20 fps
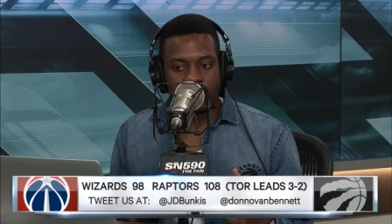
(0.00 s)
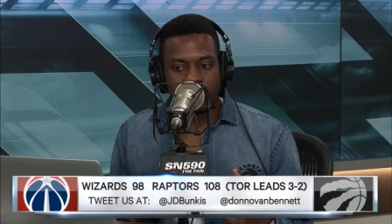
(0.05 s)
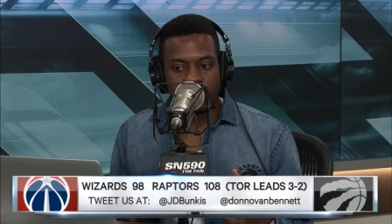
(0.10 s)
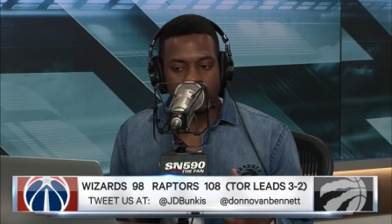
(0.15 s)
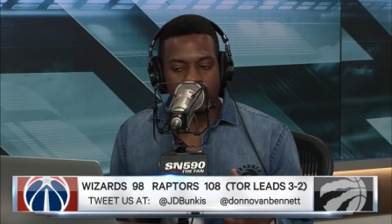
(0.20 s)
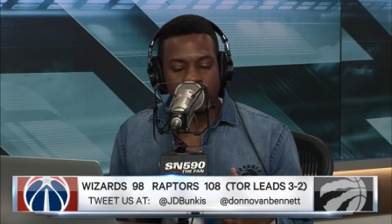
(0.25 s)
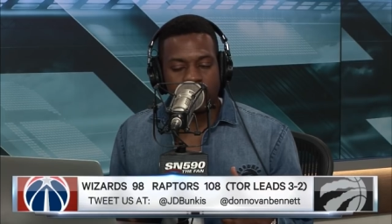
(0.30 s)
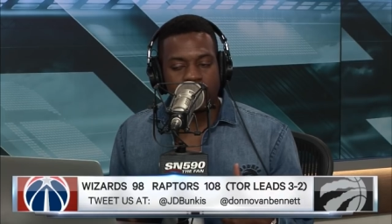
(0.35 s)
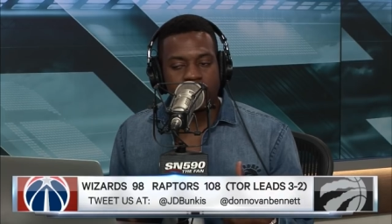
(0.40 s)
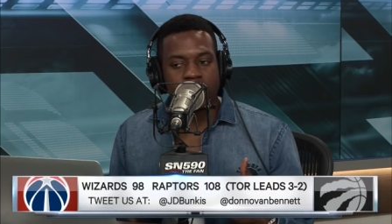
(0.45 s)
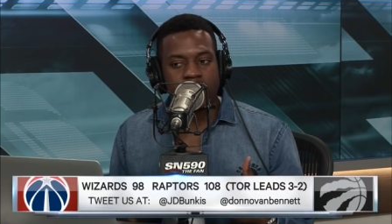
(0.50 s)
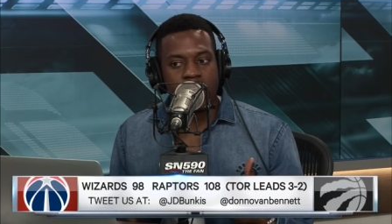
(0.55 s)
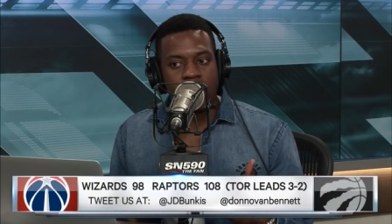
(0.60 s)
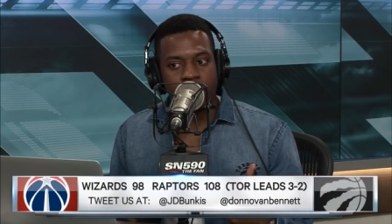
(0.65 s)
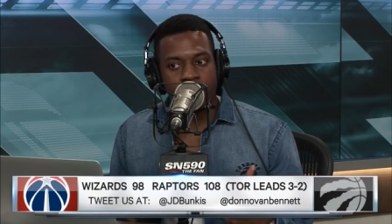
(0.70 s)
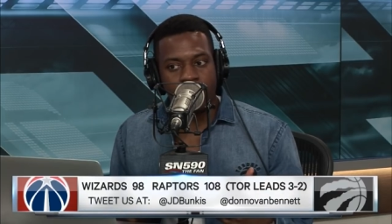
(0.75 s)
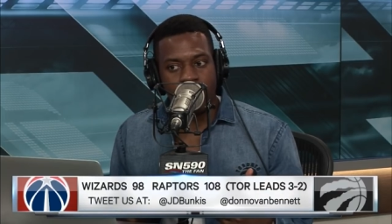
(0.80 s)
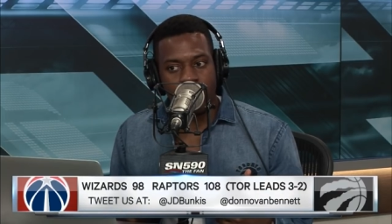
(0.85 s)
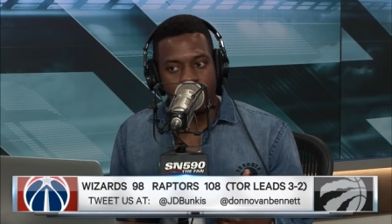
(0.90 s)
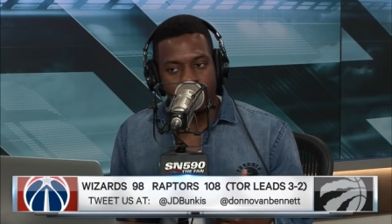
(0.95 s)
to
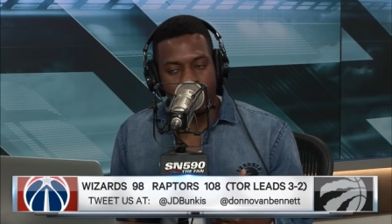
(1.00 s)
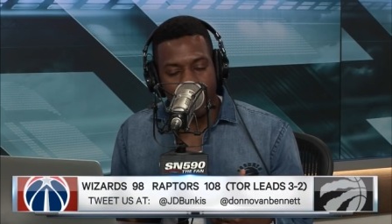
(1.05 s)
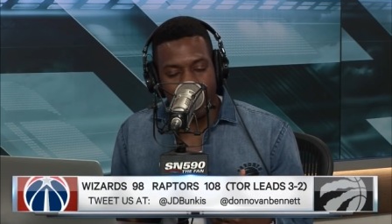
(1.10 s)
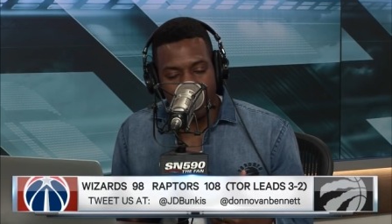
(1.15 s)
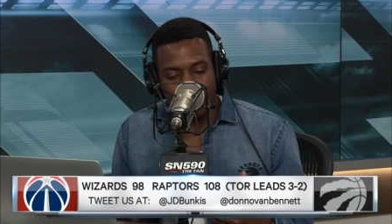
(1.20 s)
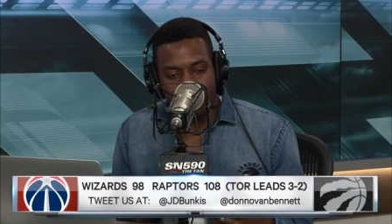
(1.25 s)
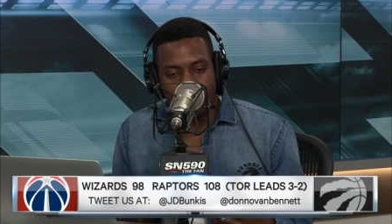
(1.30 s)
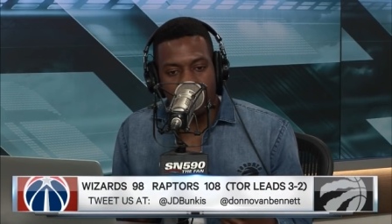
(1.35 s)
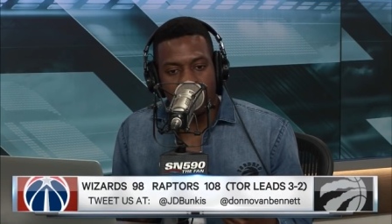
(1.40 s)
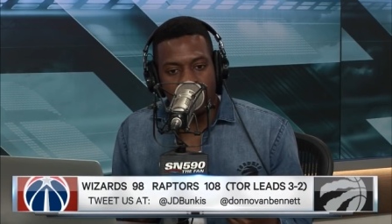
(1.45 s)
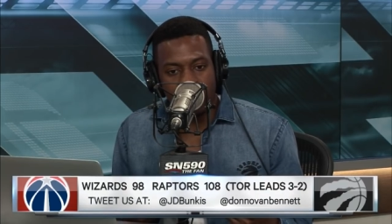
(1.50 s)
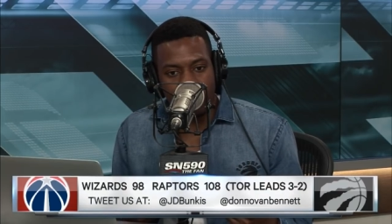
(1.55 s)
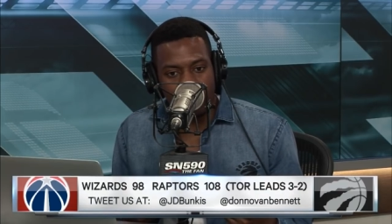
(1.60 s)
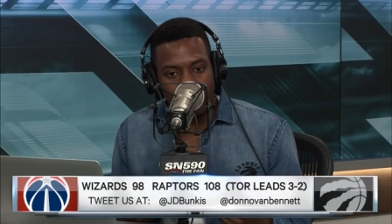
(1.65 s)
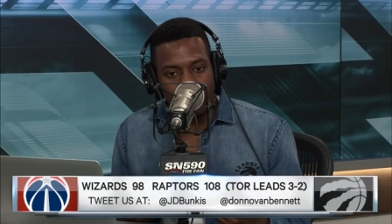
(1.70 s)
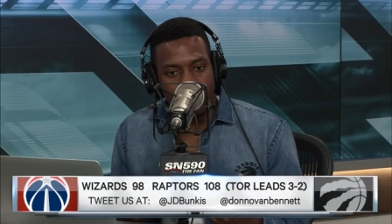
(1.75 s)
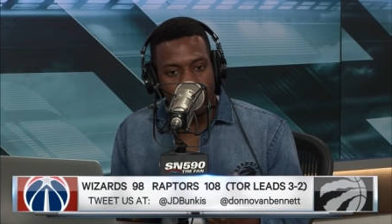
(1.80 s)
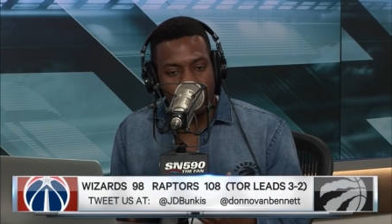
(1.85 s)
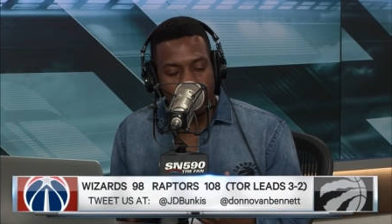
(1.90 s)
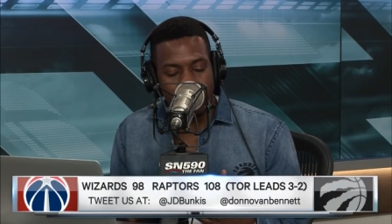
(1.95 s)
step up and give you
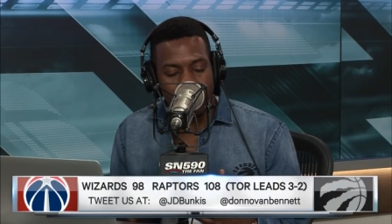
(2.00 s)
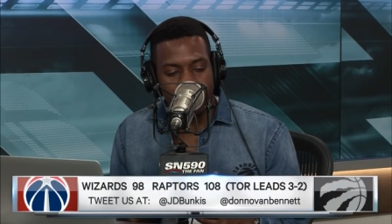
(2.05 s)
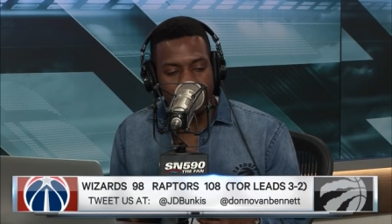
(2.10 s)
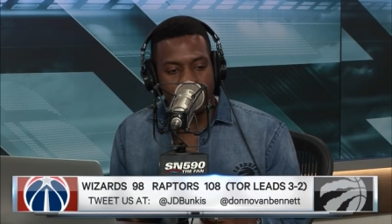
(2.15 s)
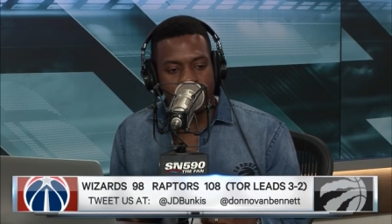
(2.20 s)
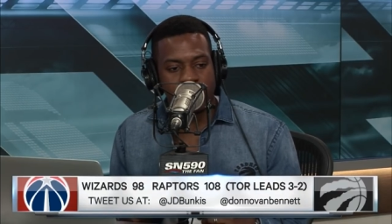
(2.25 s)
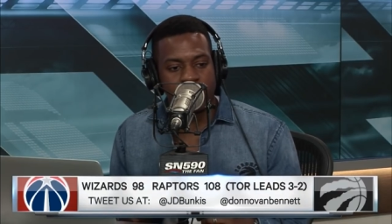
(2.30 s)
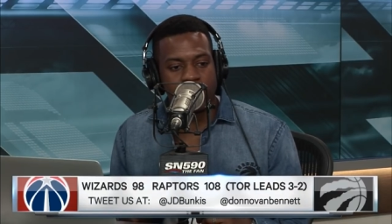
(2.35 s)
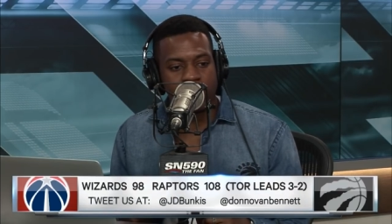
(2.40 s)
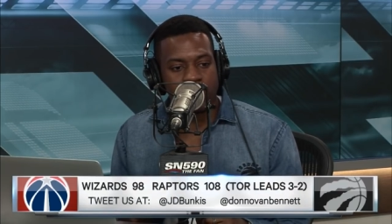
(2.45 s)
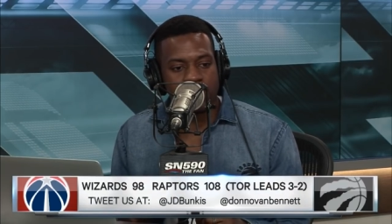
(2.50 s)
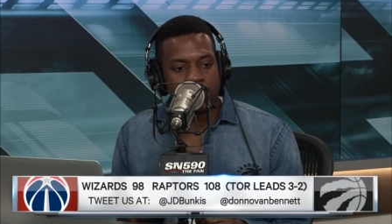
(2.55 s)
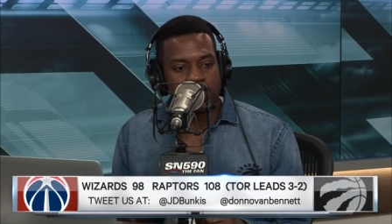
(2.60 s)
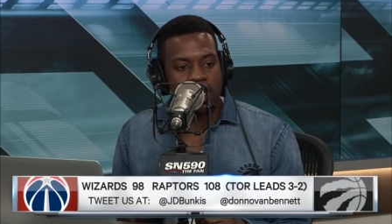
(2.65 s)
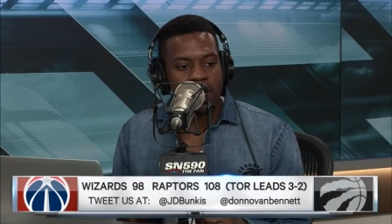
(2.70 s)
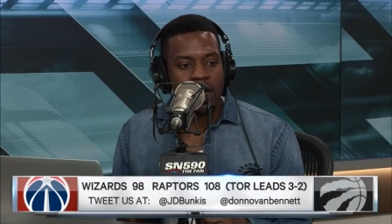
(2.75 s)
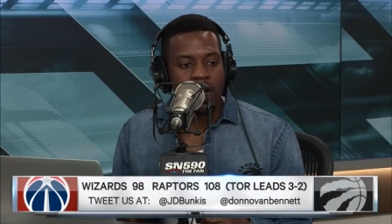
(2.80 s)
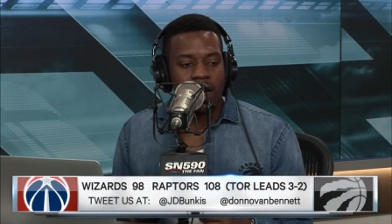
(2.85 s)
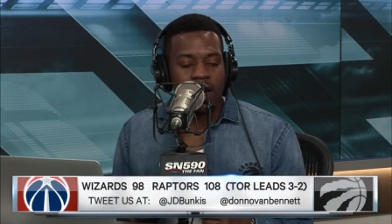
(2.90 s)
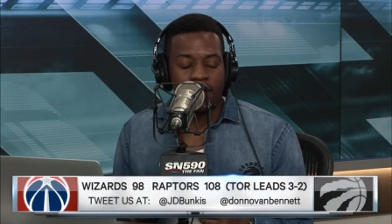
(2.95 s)
a little bit of assistance
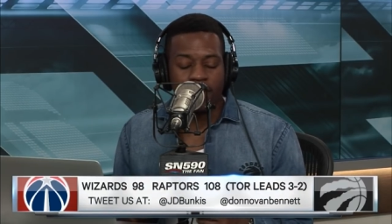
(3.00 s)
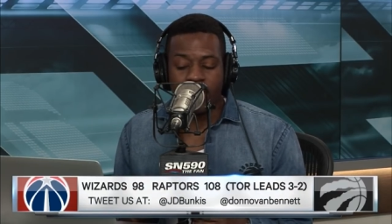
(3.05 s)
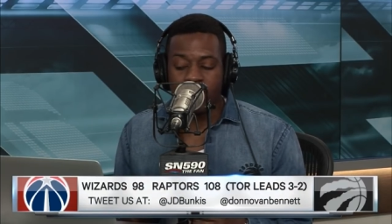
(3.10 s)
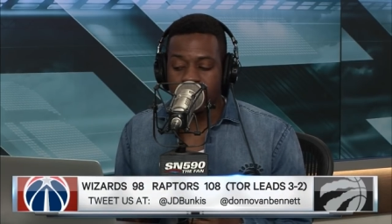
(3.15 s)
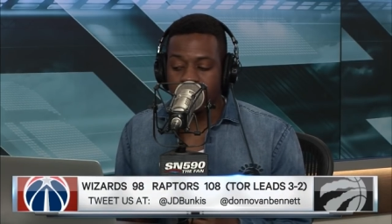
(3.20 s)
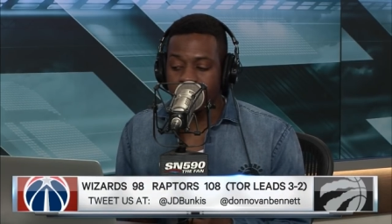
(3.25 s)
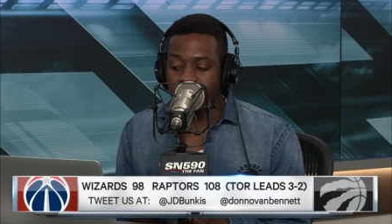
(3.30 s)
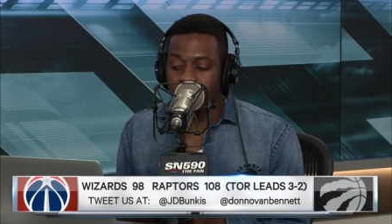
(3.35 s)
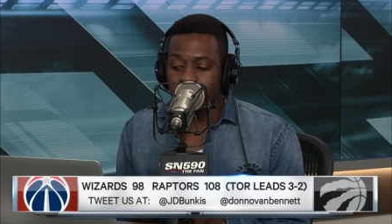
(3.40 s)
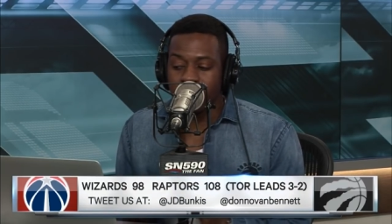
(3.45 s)
offensively.